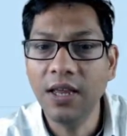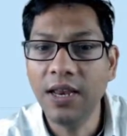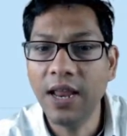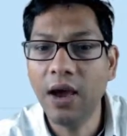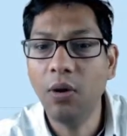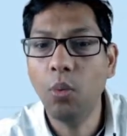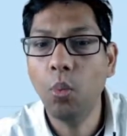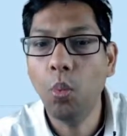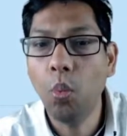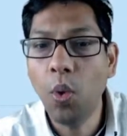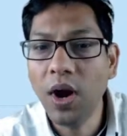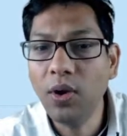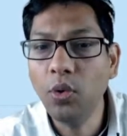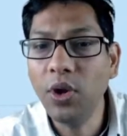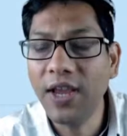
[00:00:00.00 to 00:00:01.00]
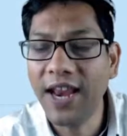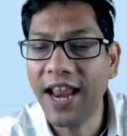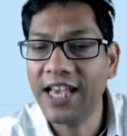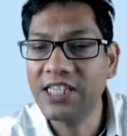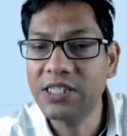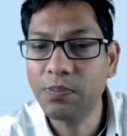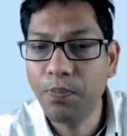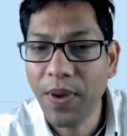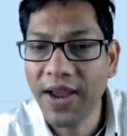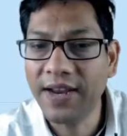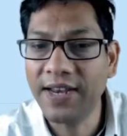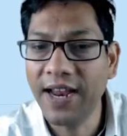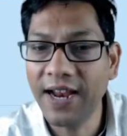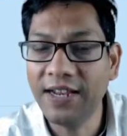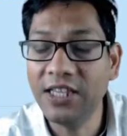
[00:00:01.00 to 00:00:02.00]
Now what we can
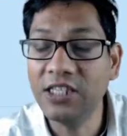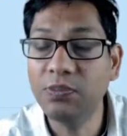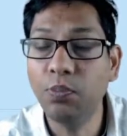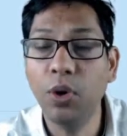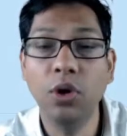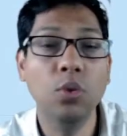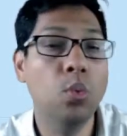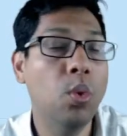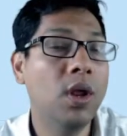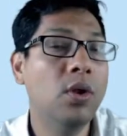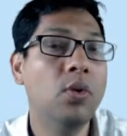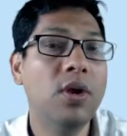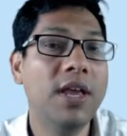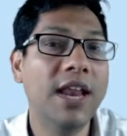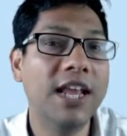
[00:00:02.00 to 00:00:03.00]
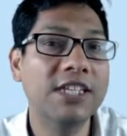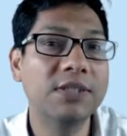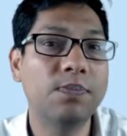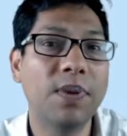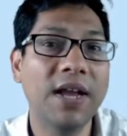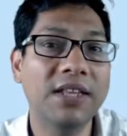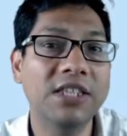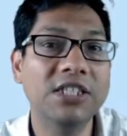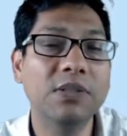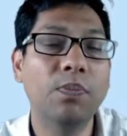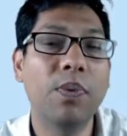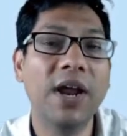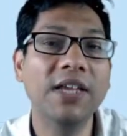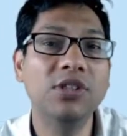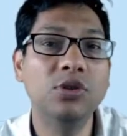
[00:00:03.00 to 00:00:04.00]
expect at this point, where we can expect this
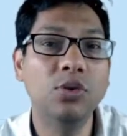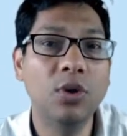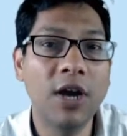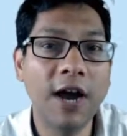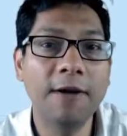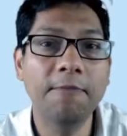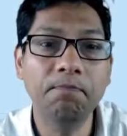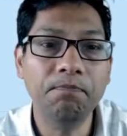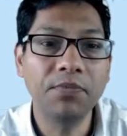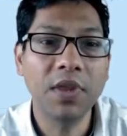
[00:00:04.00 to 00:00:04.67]
price to come?